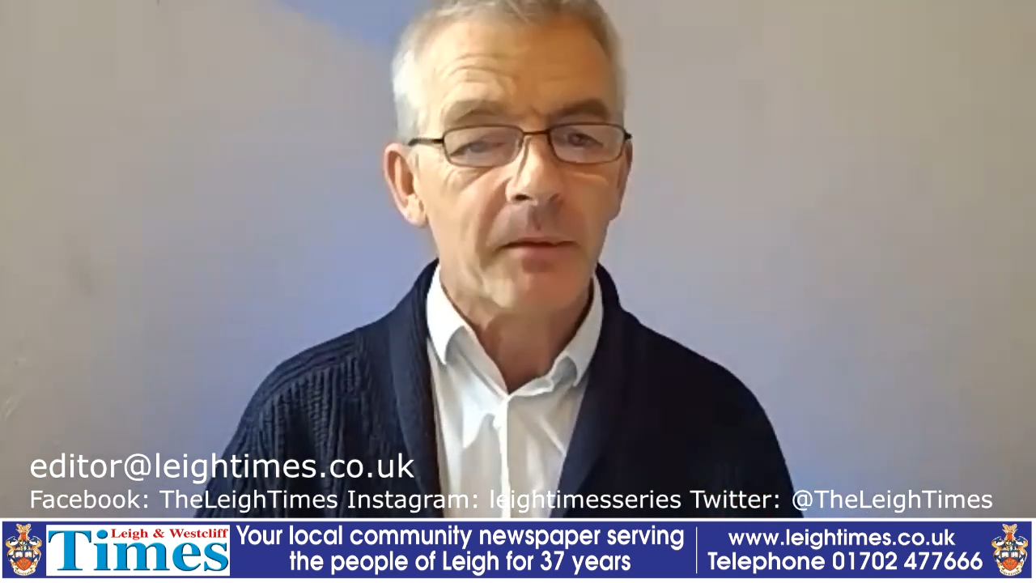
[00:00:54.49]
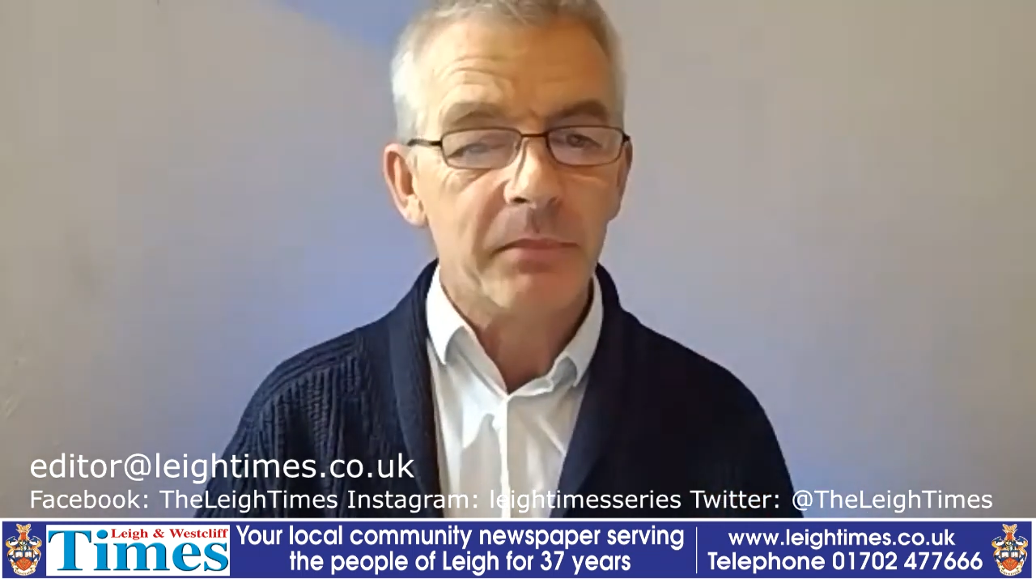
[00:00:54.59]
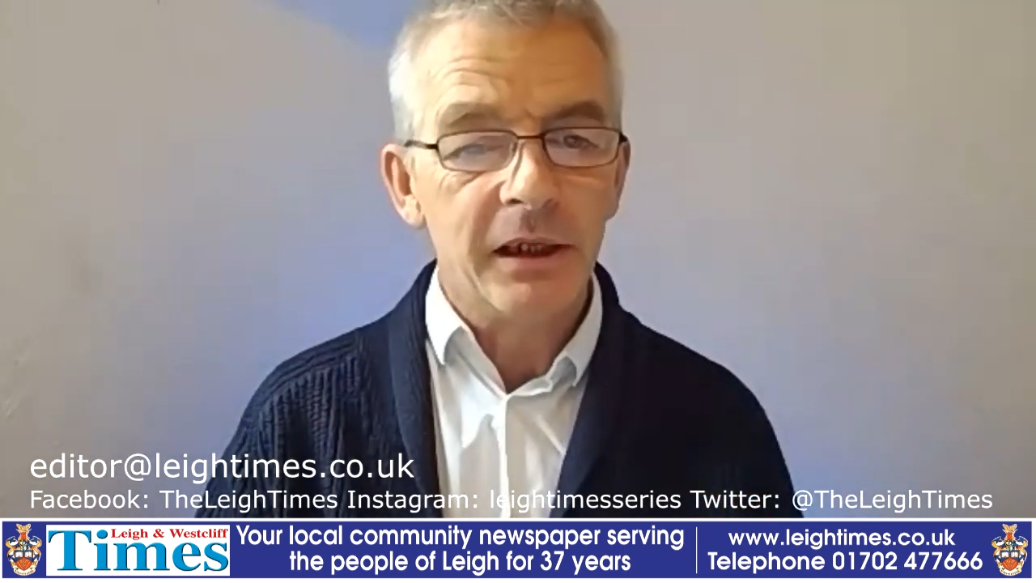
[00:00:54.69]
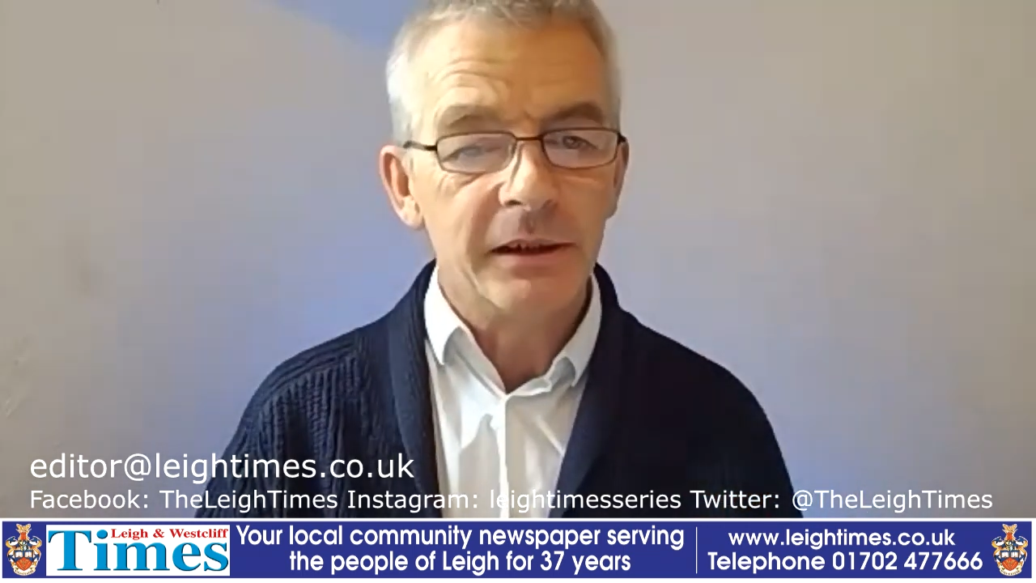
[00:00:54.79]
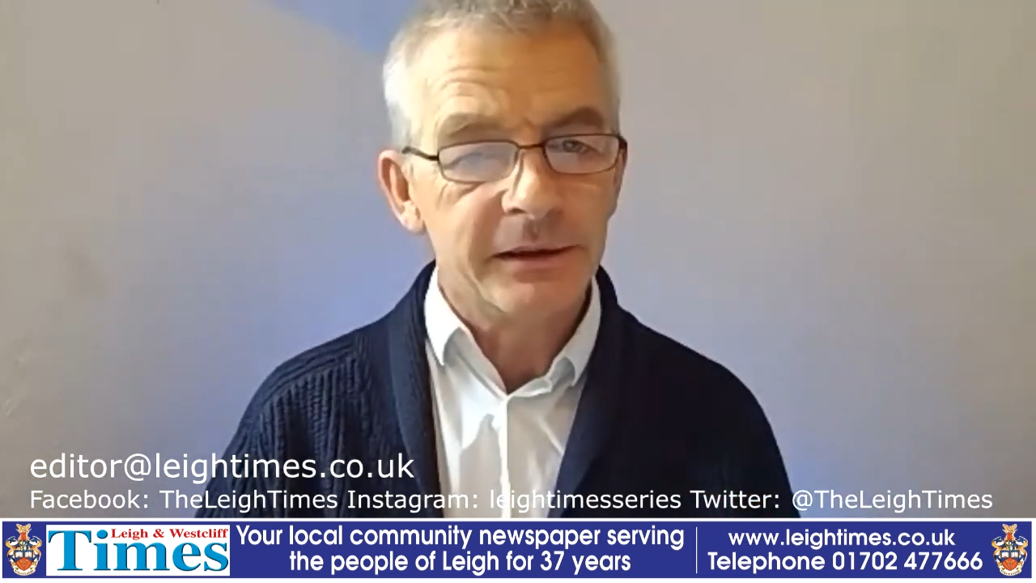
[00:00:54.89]

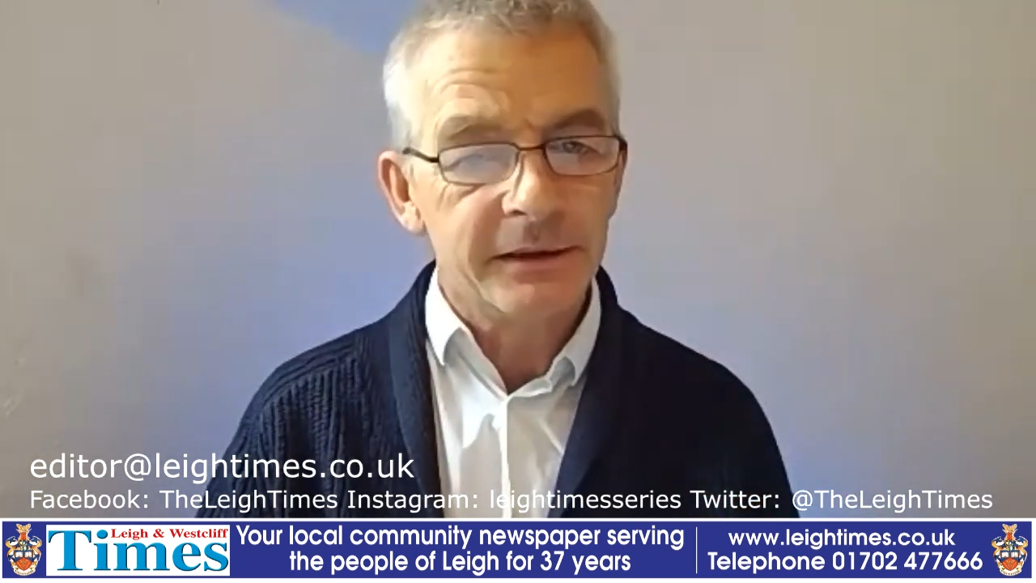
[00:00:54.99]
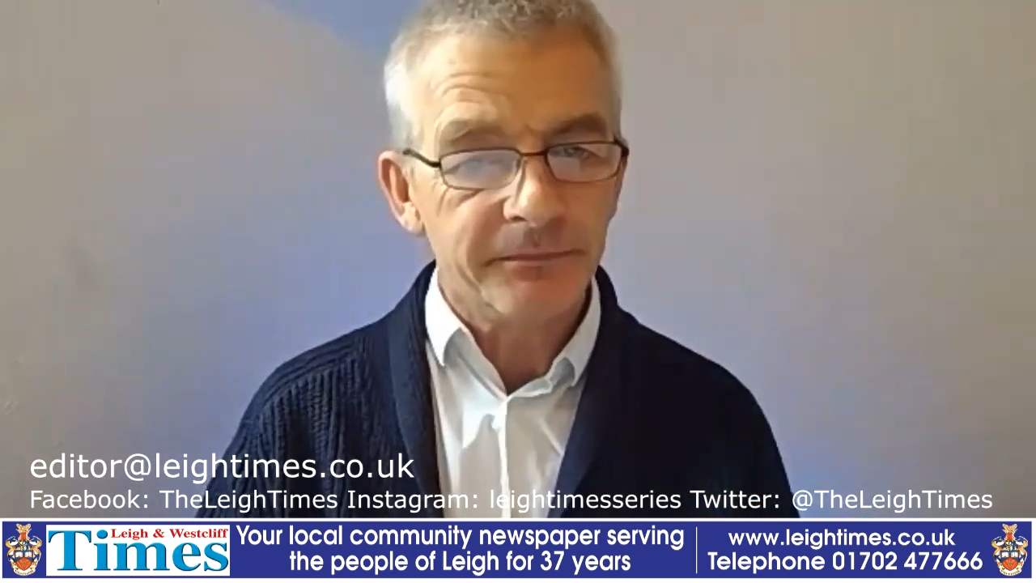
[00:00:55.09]
please?